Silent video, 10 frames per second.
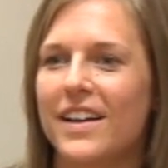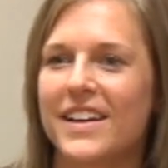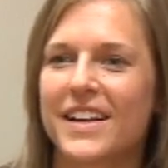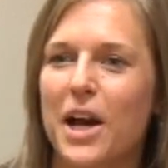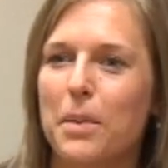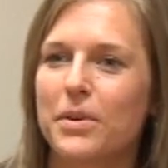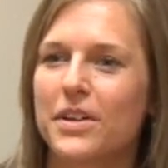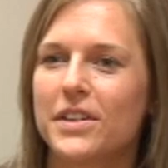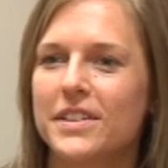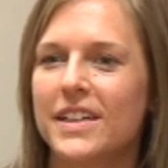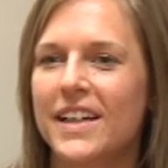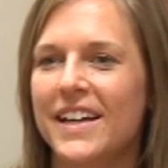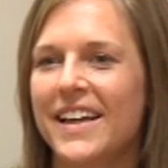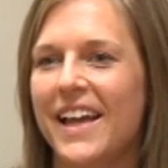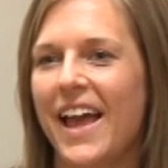in a cupboard.
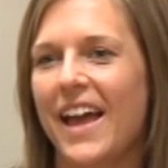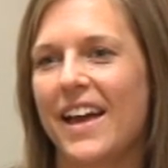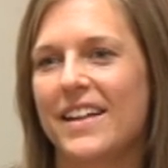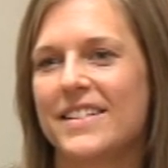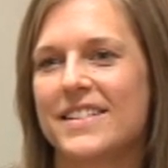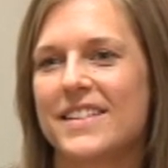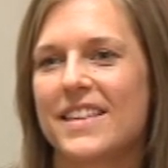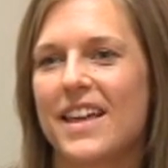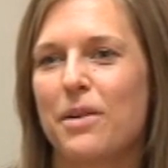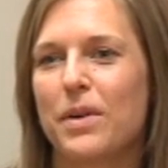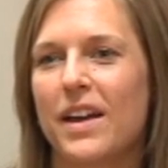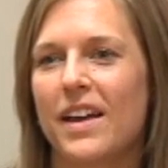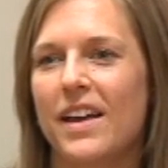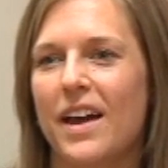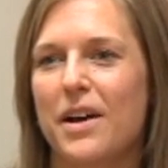And that
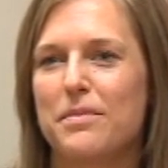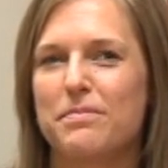way,